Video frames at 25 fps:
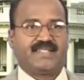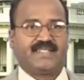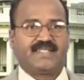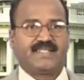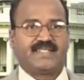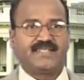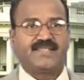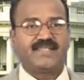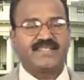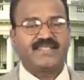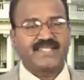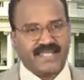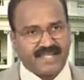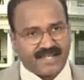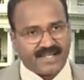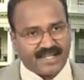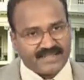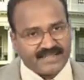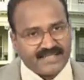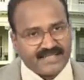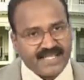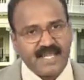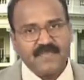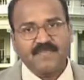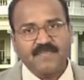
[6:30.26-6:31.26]
So there are
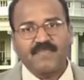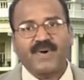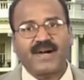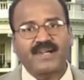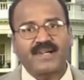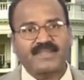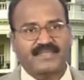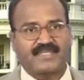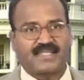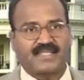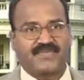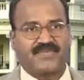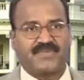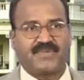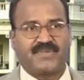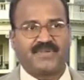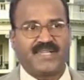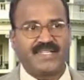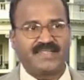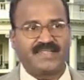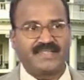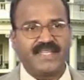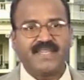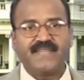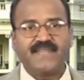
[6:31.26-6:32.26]
three parts of
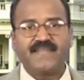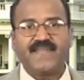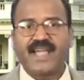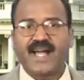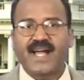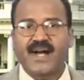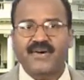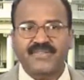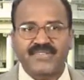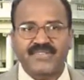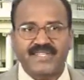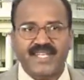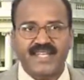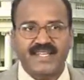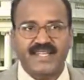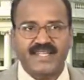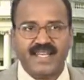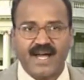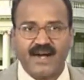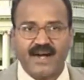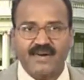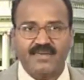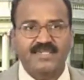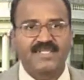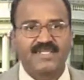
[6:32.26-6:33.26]
UDC we have seen
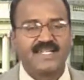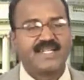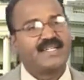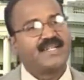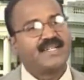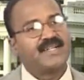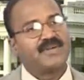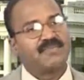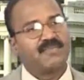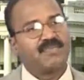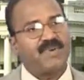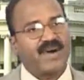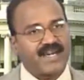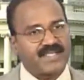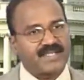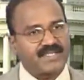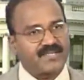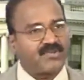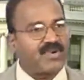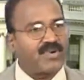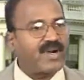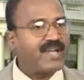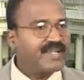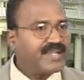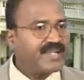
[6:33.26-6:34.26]
now. Part
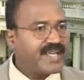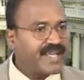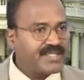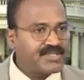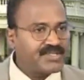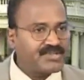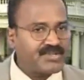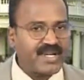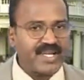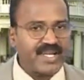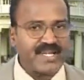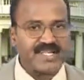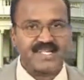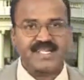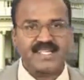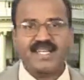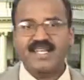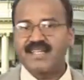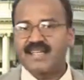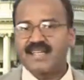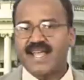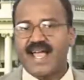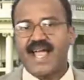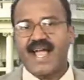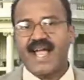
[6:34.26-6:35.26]
1
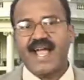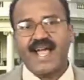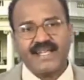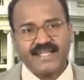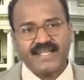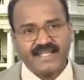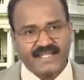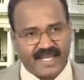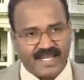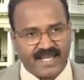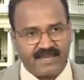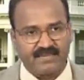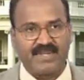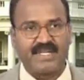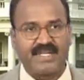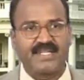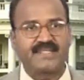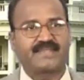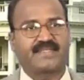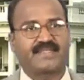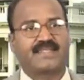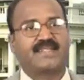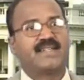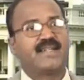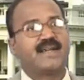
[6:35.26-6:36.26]
introduction and
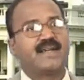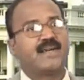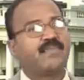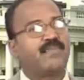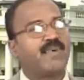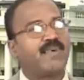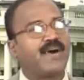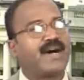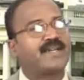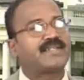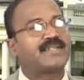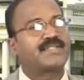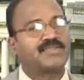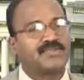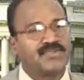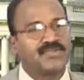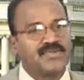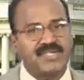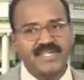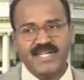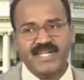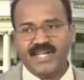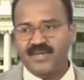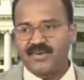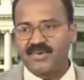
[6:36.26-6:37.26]
tables, part 2
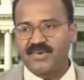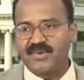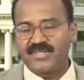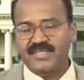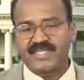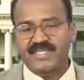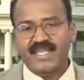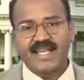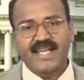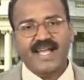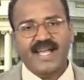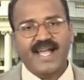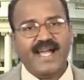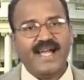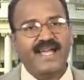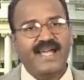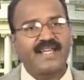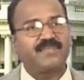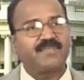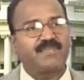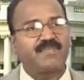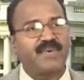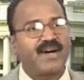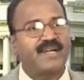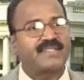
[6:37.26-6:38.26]
schedules,
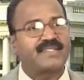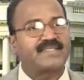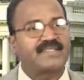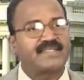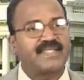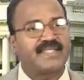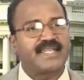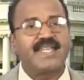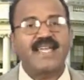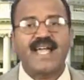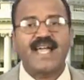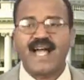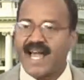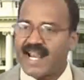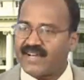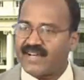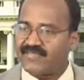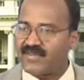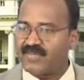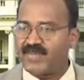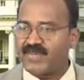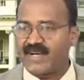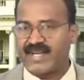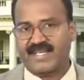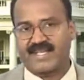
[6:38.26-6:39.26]
and part 3
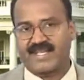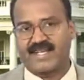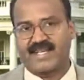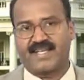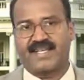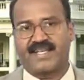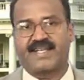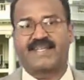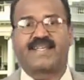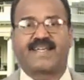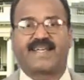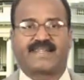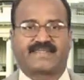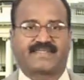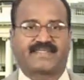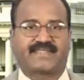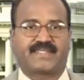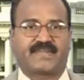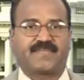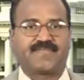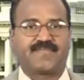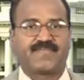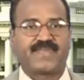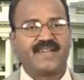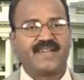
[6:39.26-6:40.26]
alphabetical index.
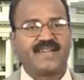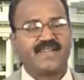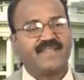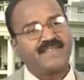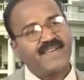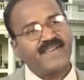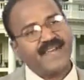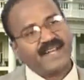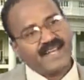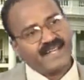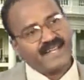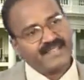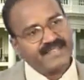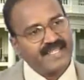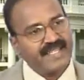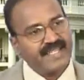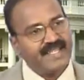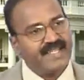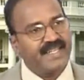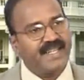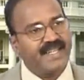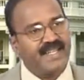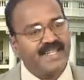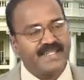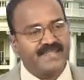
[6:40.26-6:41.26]
Whereas
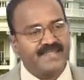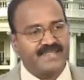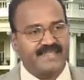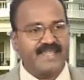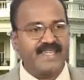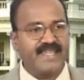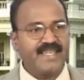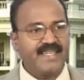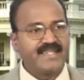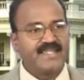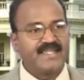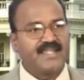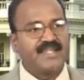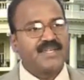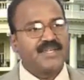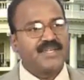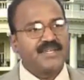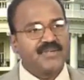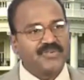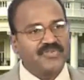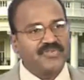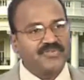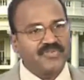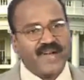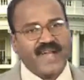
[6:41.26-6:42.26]
in DDC,
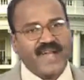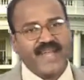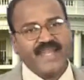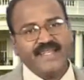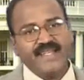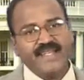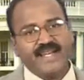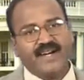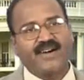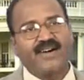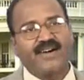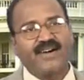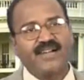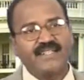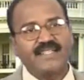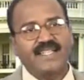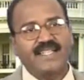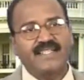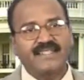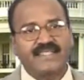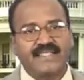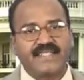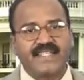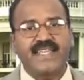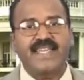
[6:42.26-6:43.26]
you find all
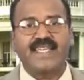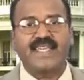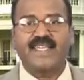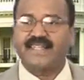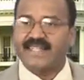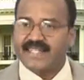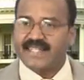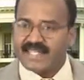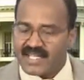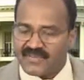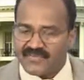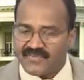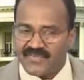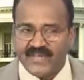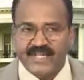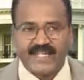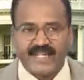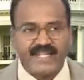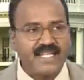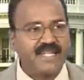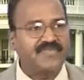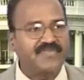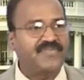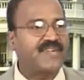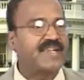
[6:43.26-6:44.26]
the three in
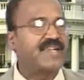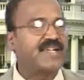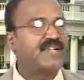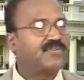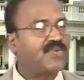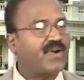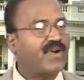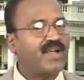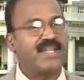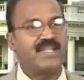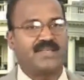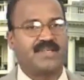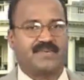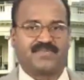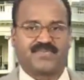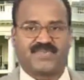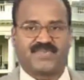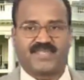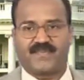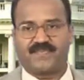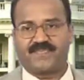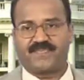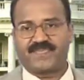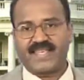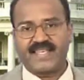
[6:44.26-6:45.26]
different
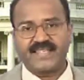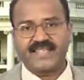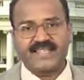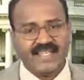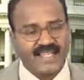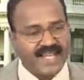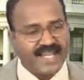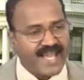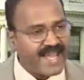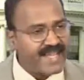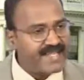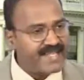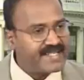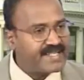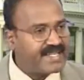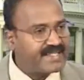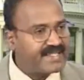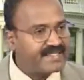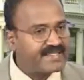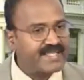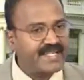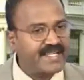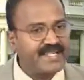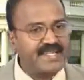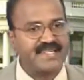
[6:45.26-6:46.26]
volumes. In the
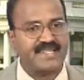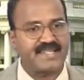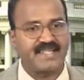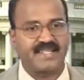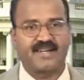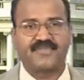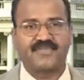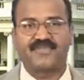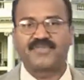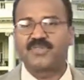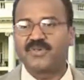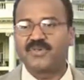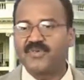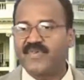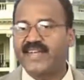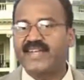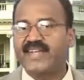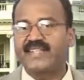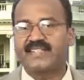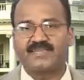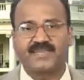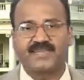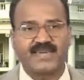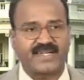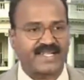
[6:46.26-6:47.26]
19th edition of Dewey
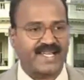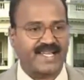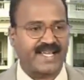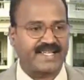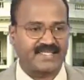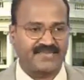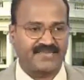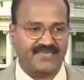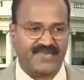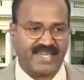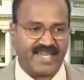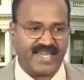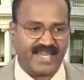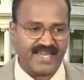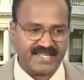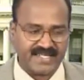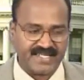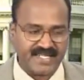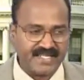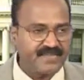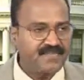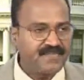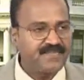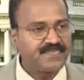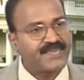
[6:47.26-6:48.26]
Decimal
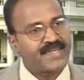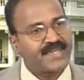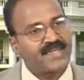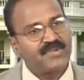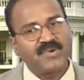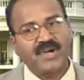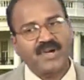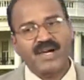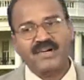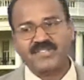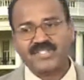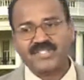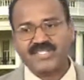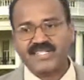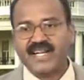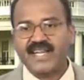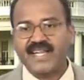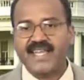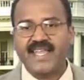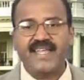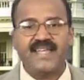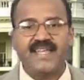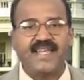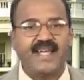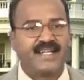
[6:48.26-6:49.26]
Classification, you have
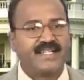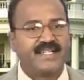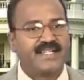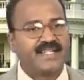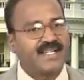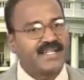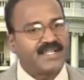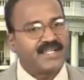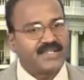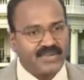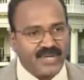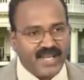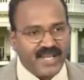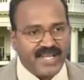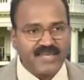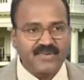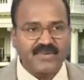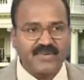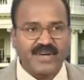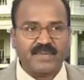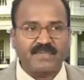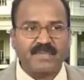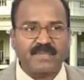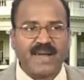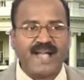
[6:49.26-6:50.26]
studied during
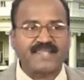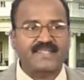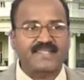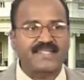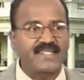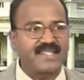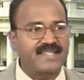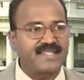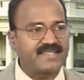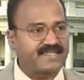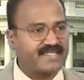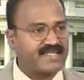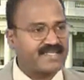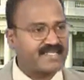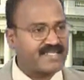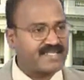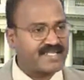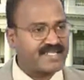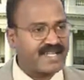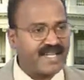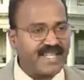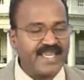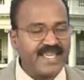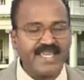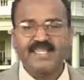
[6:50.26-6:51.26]
your bachelor's
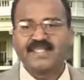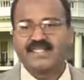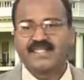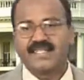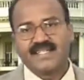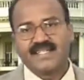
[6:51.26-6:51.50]
study.